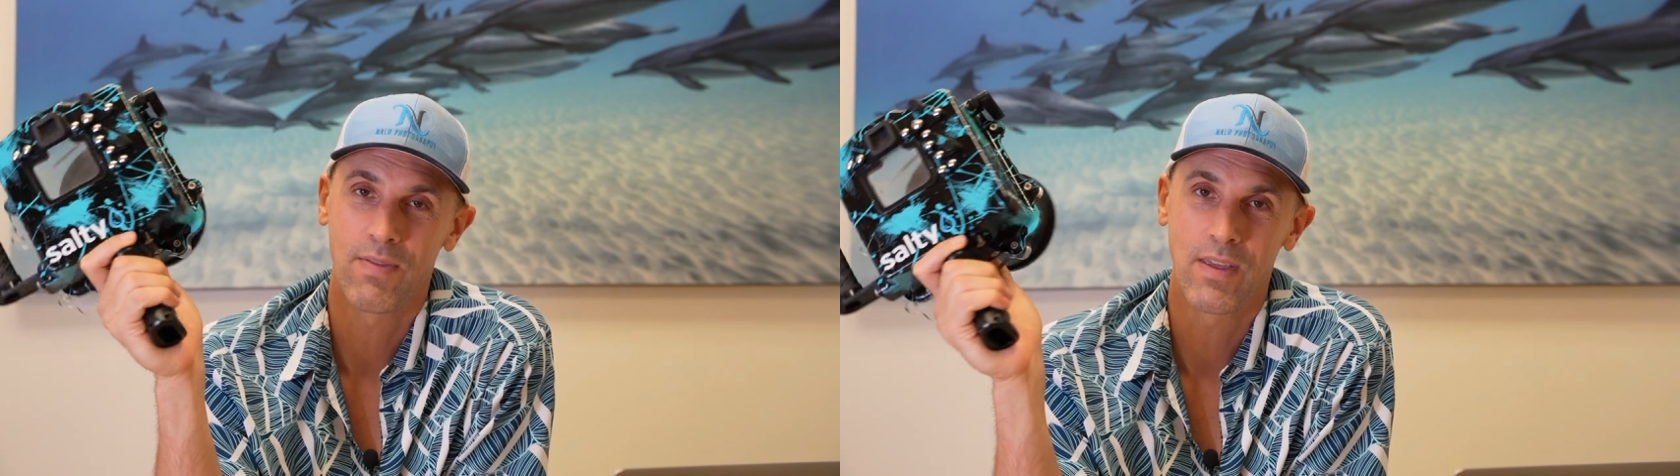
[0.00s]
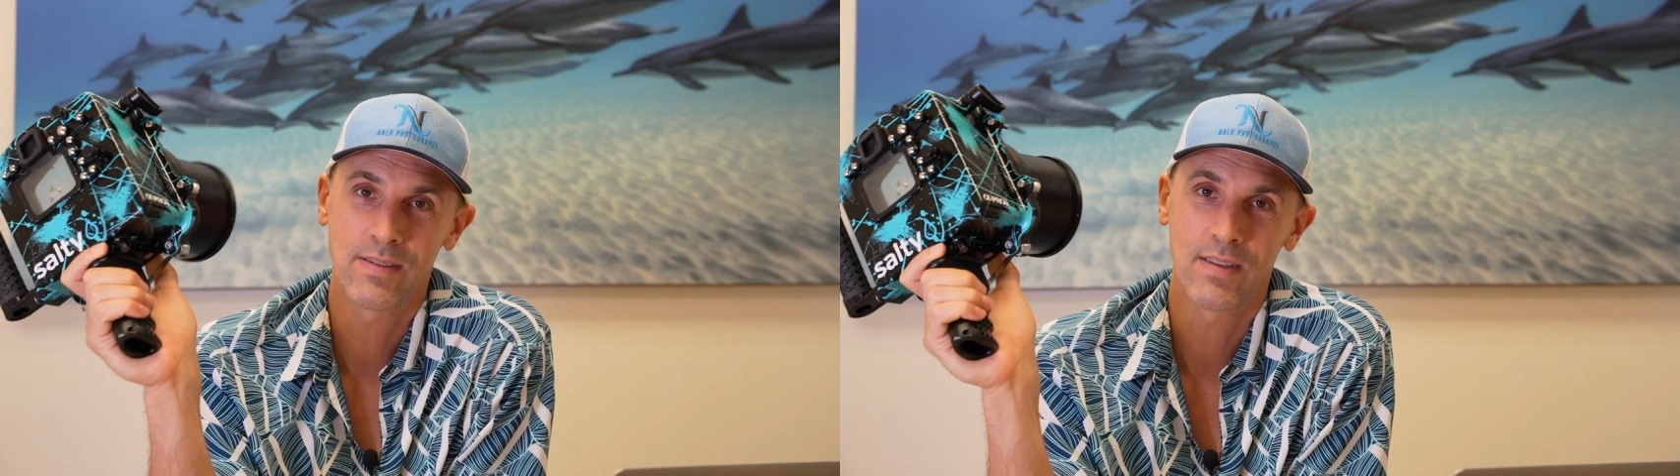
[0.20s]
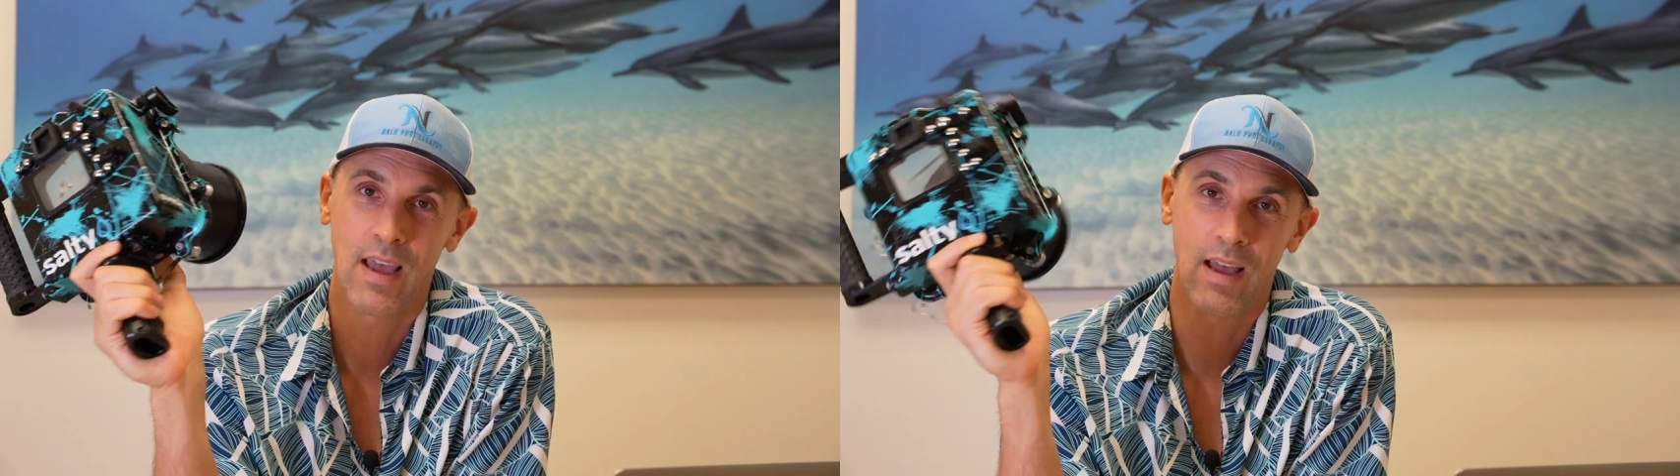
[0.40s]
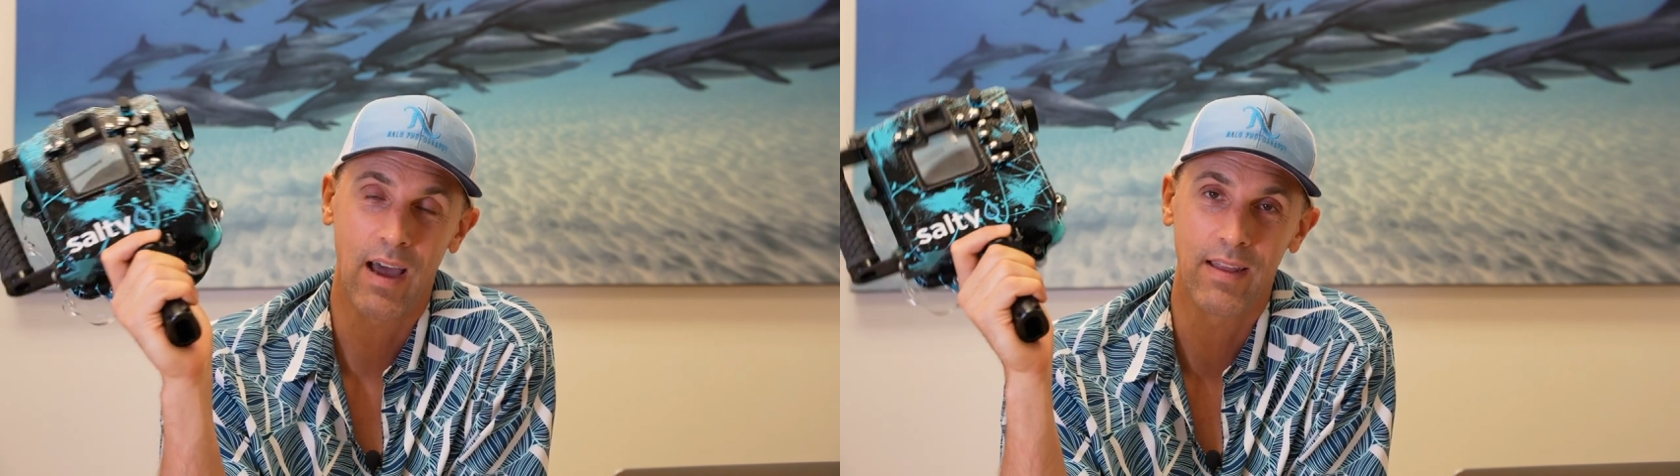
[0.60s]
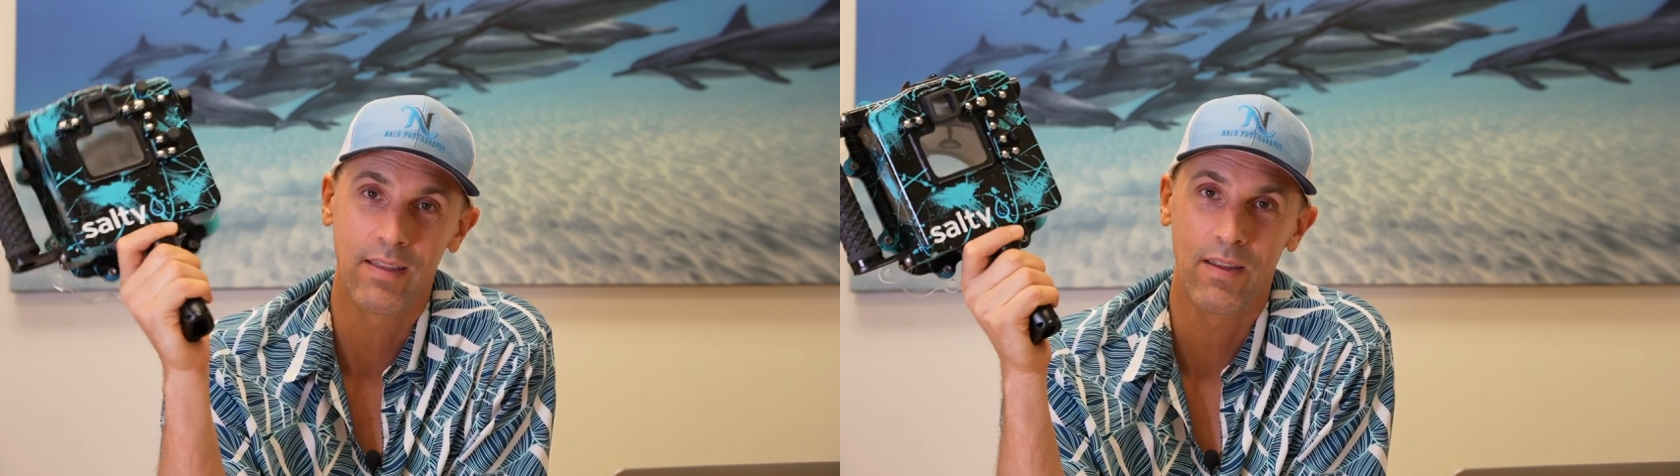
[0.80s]
if this thing,
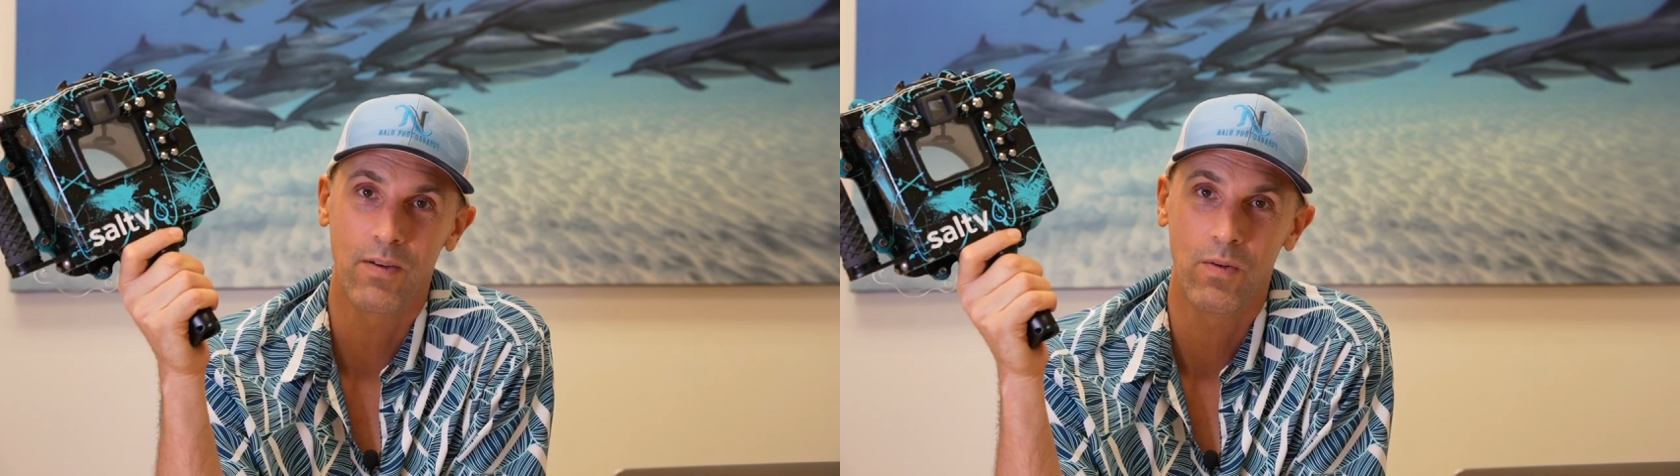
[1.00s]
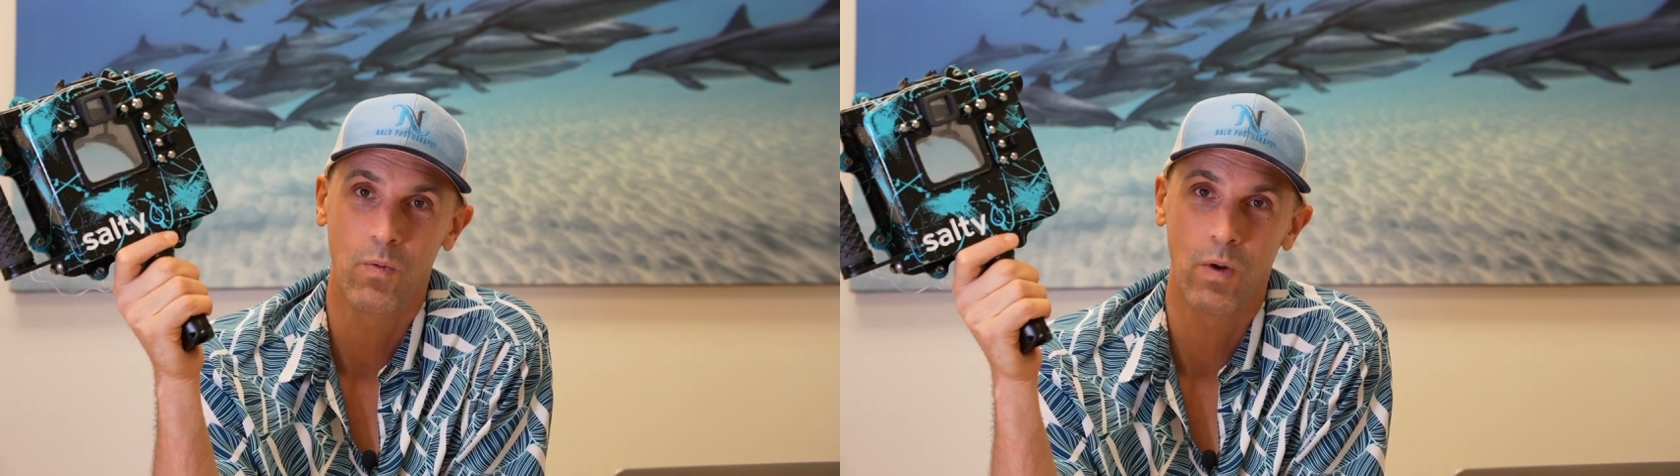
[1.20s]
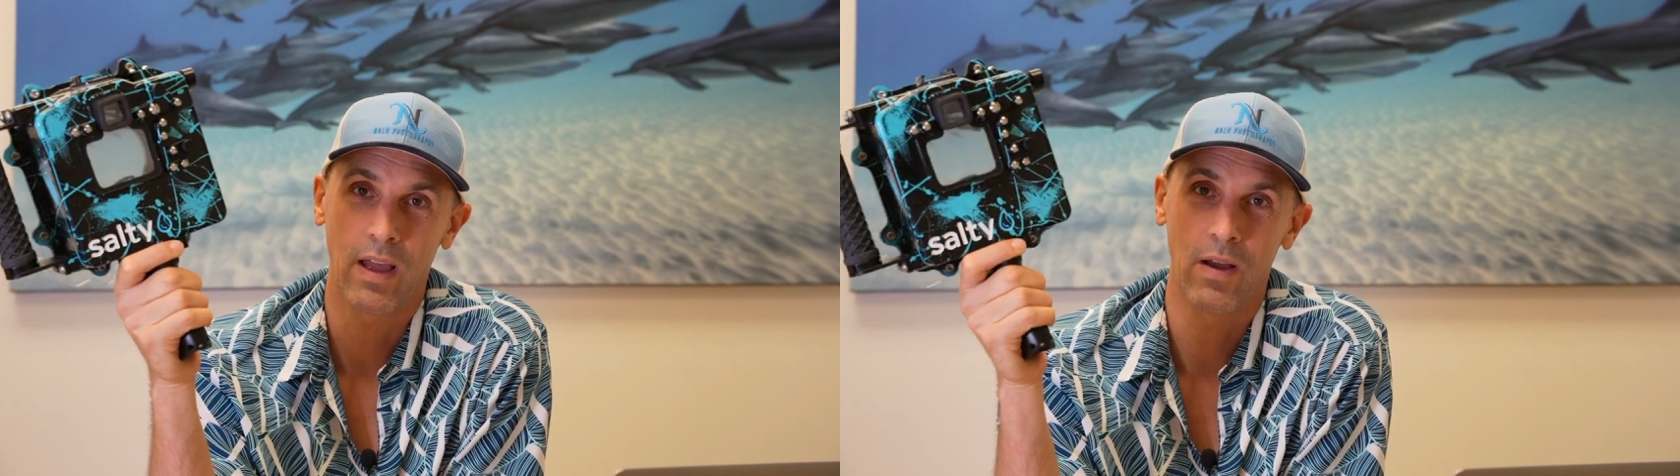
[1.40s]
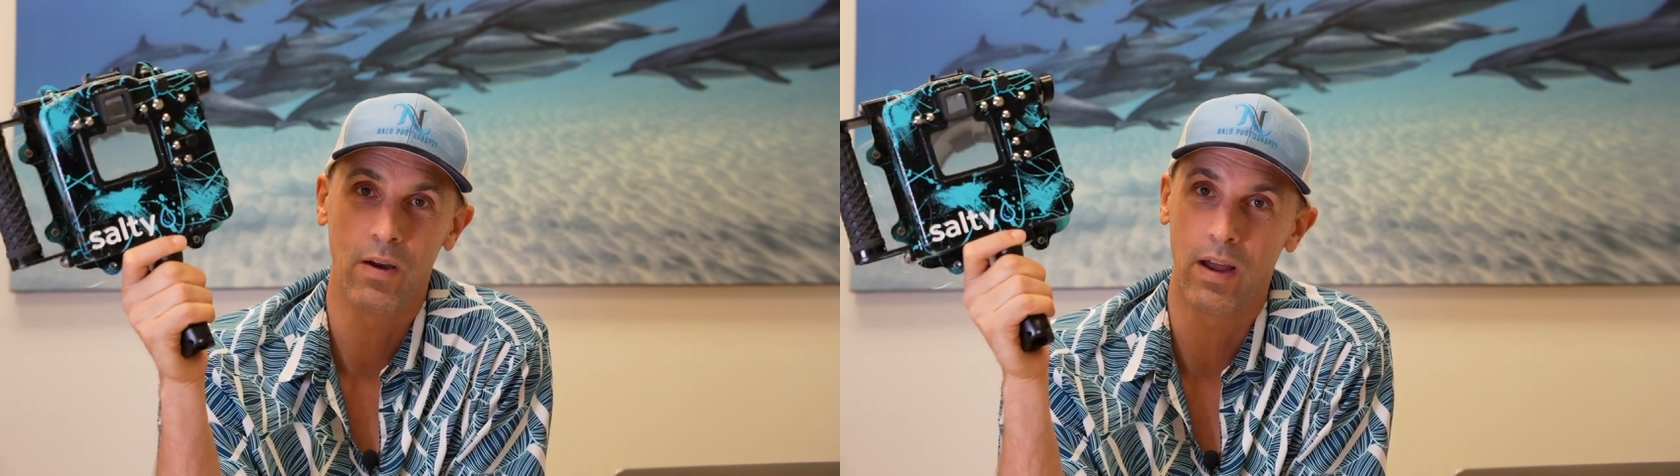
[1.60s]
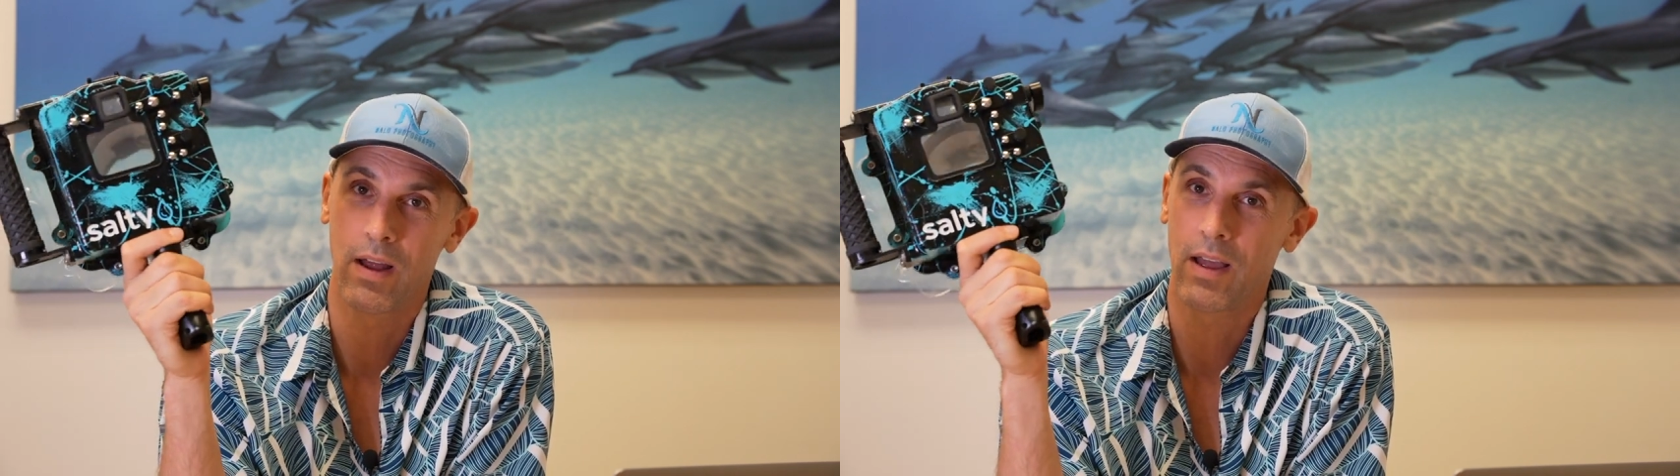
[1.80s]
when
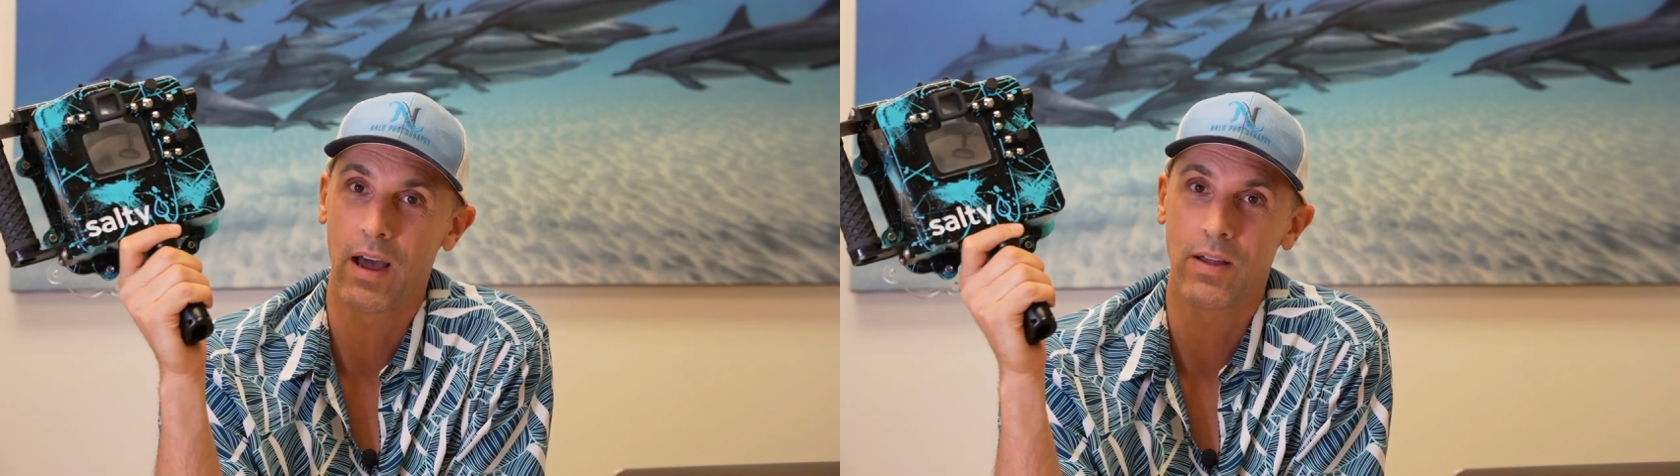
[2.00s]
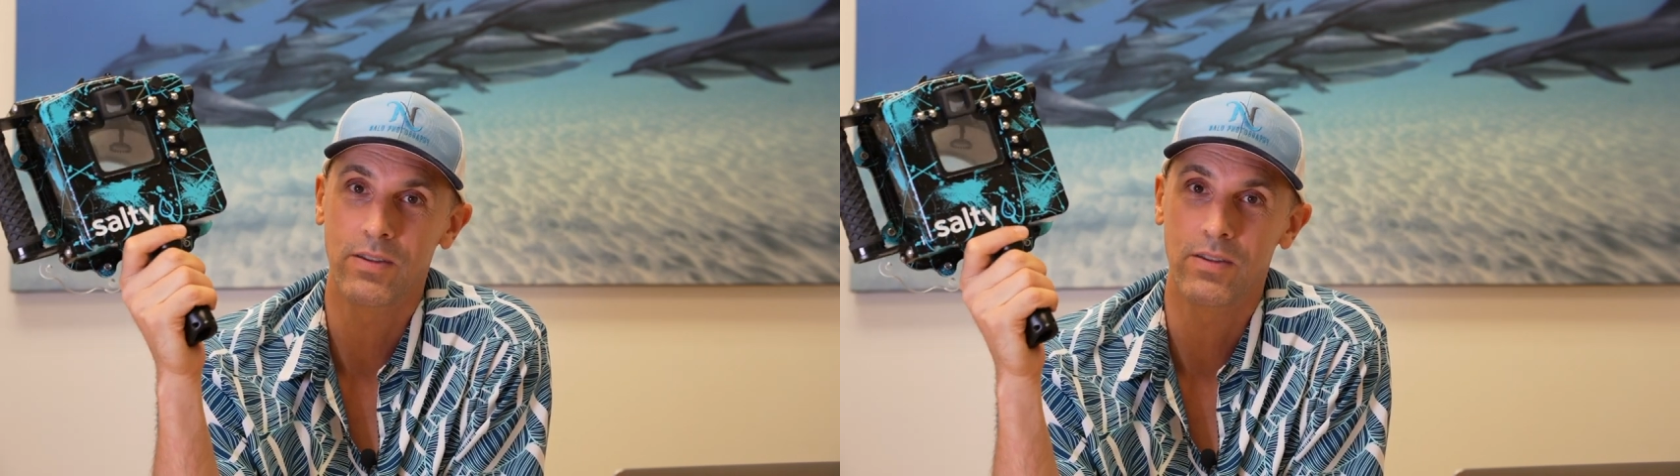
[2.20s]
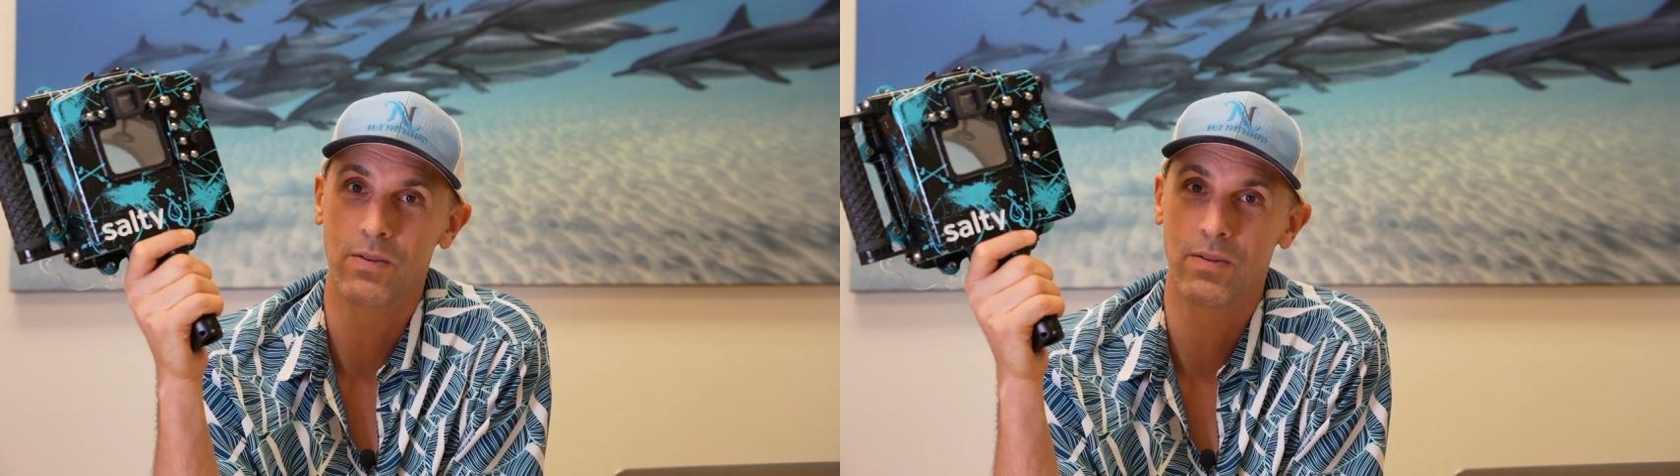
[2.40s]
I got